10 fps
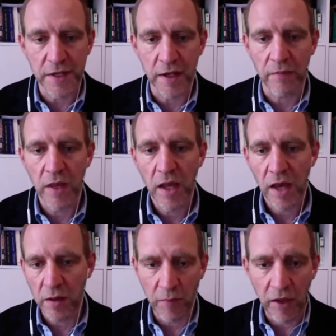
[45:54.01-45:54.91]
and
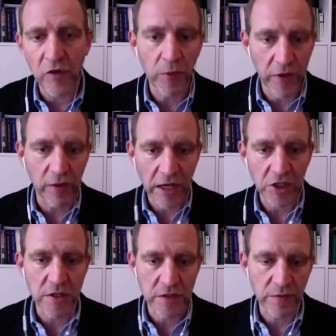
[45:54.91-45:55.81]
in multiple
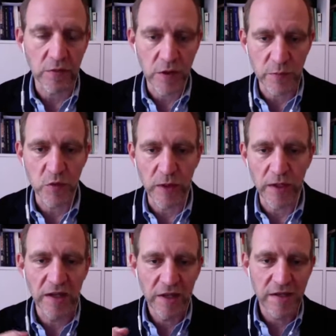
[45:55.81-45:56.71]
directions, of course,
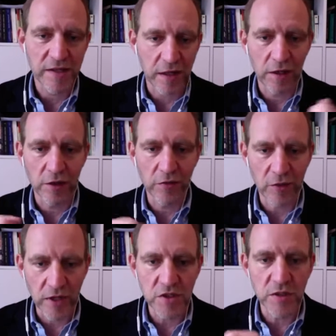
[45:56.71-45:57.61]
between secular and
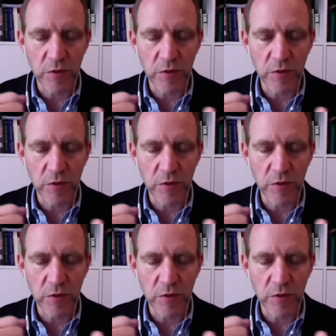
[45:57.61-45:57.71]
religious,